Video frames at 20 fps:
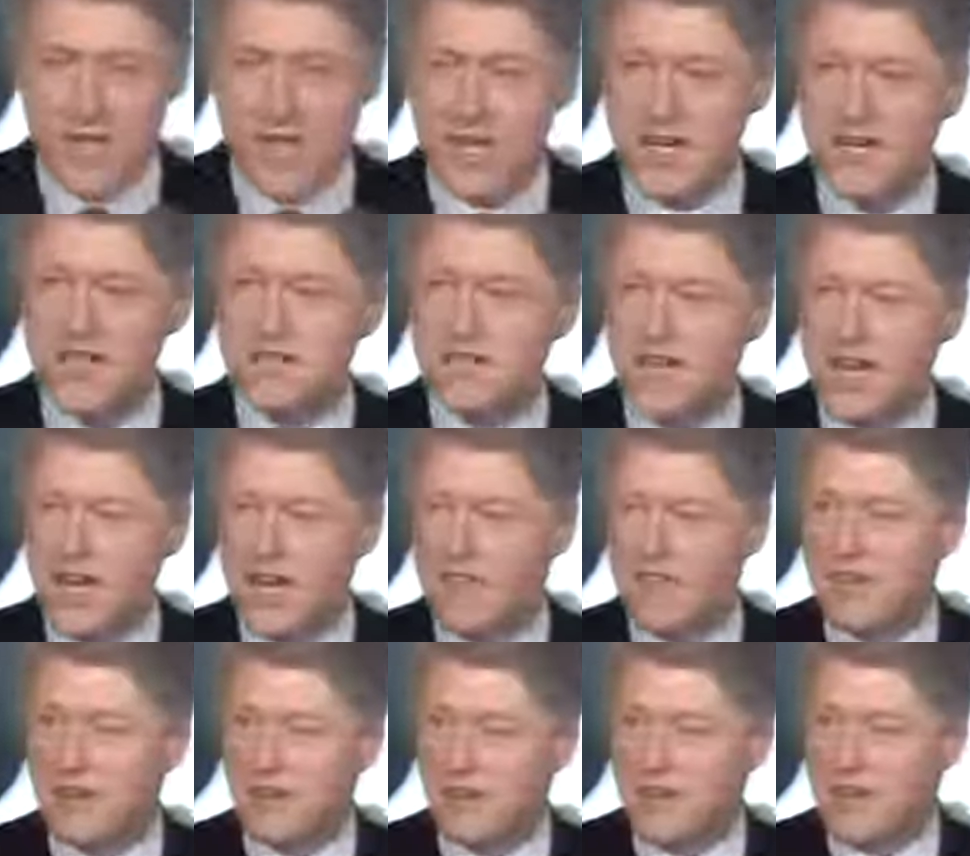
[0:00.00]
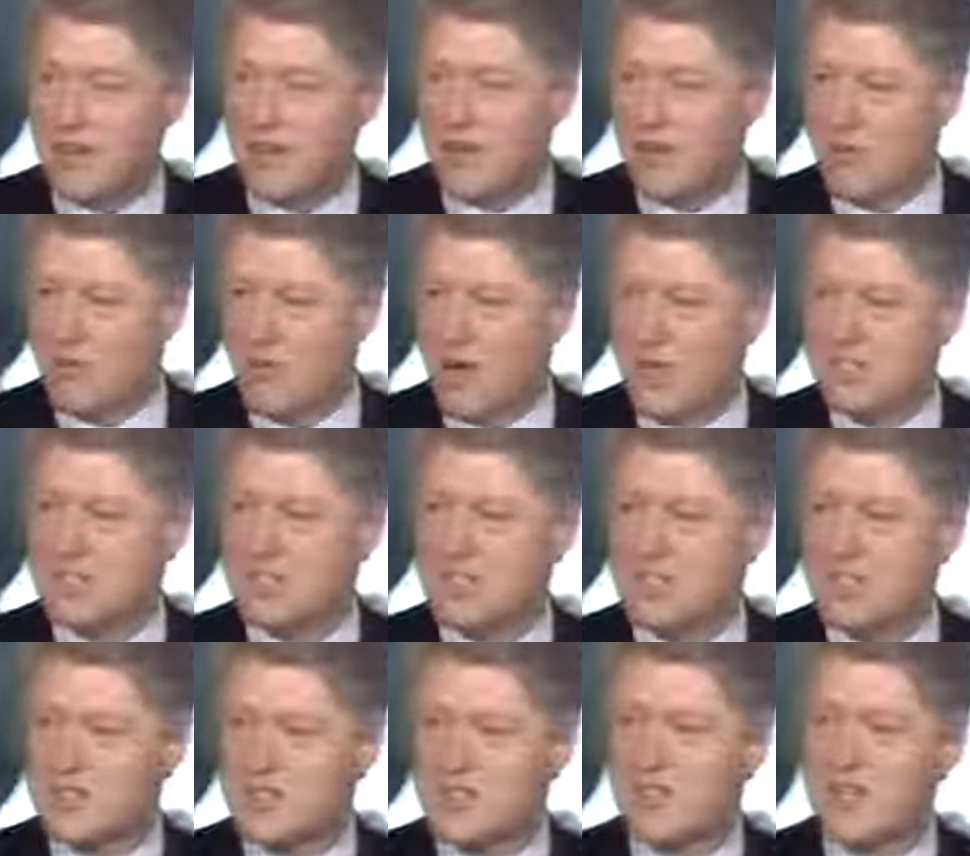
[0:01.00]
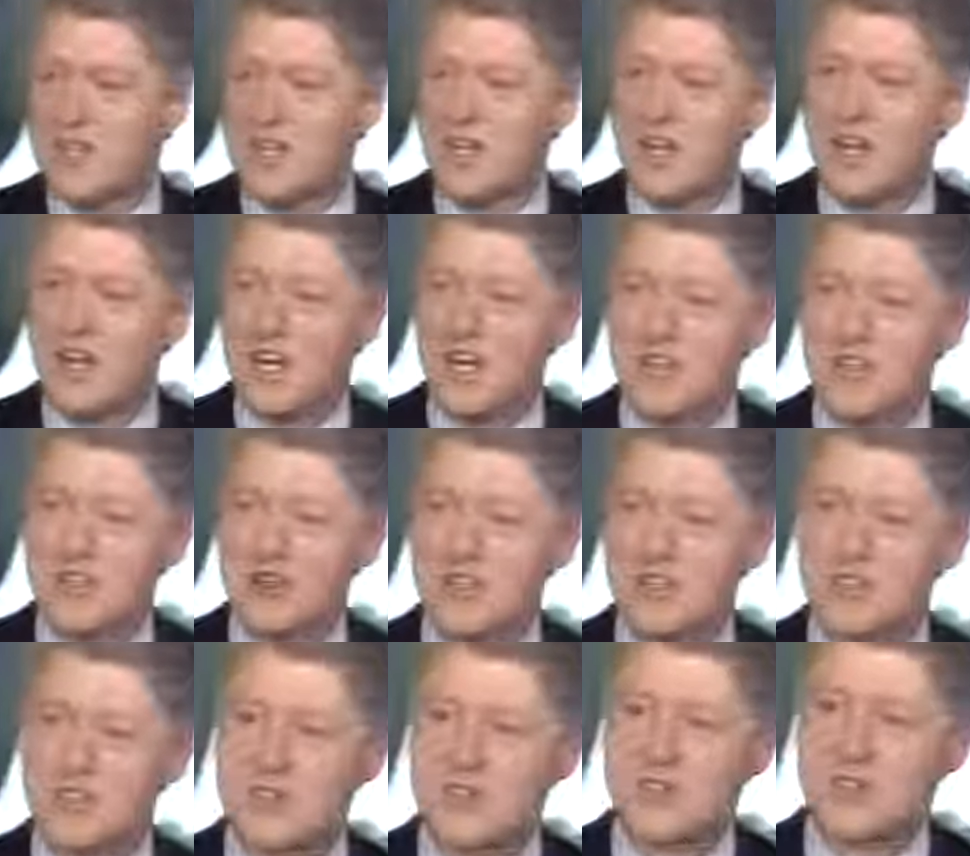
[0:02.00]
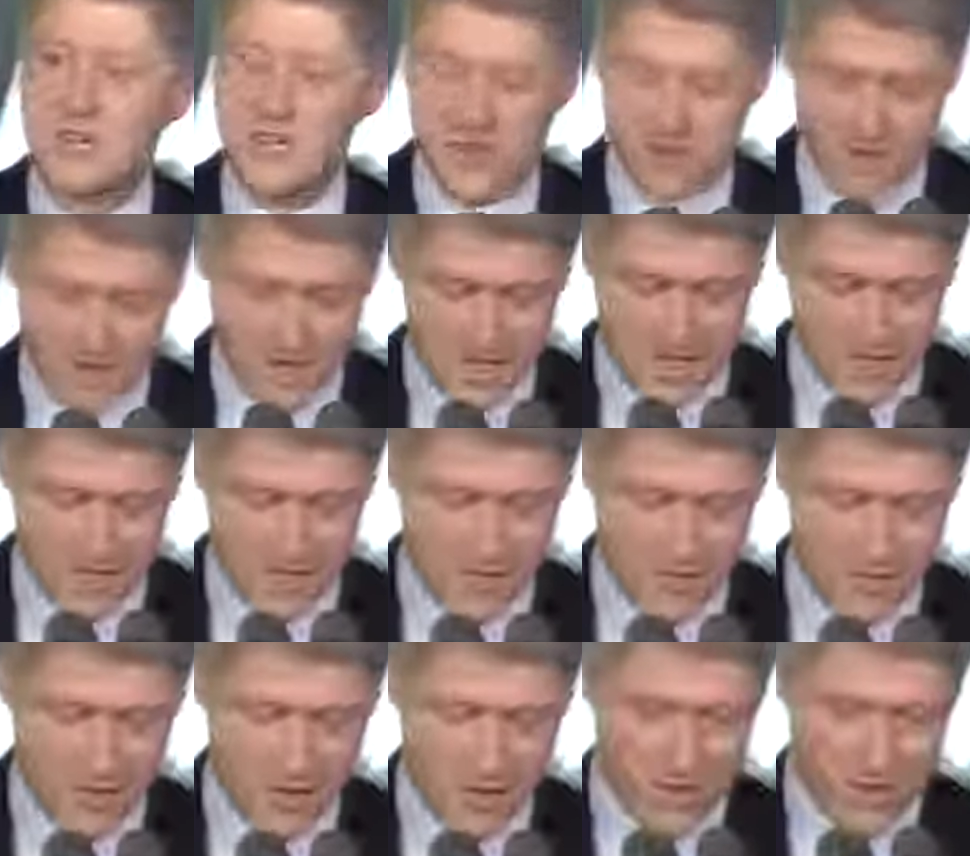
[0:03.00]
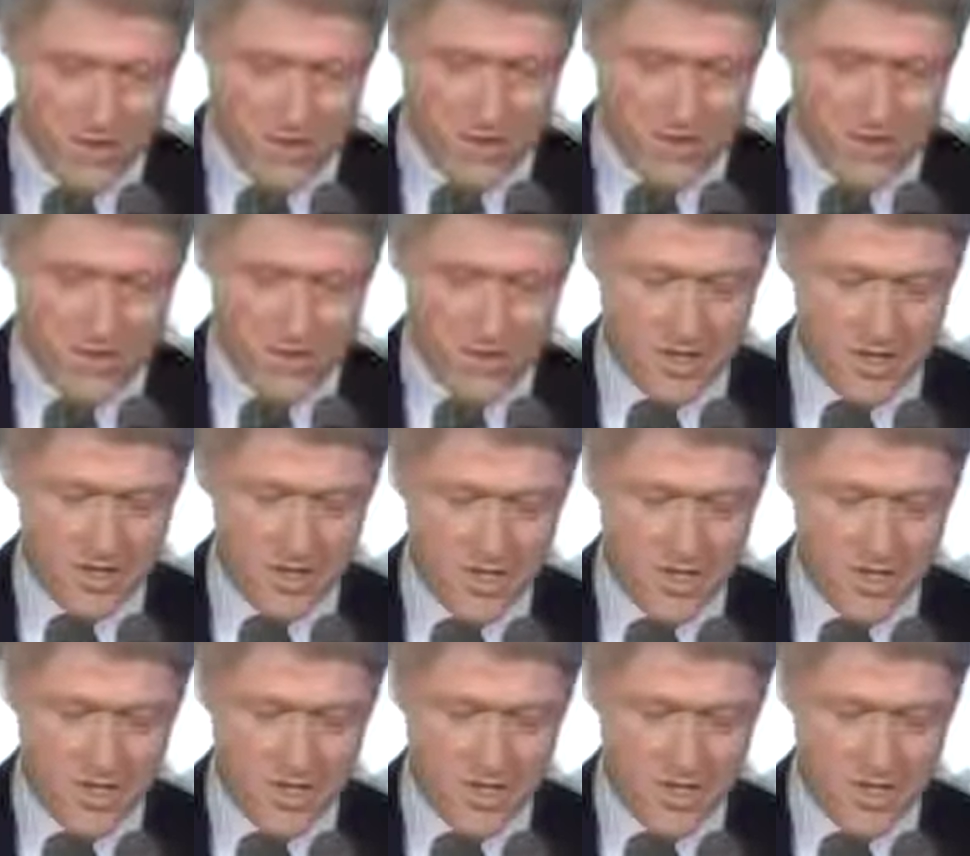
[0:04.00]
It is time that we here in Washington mustered the courage and the fortitude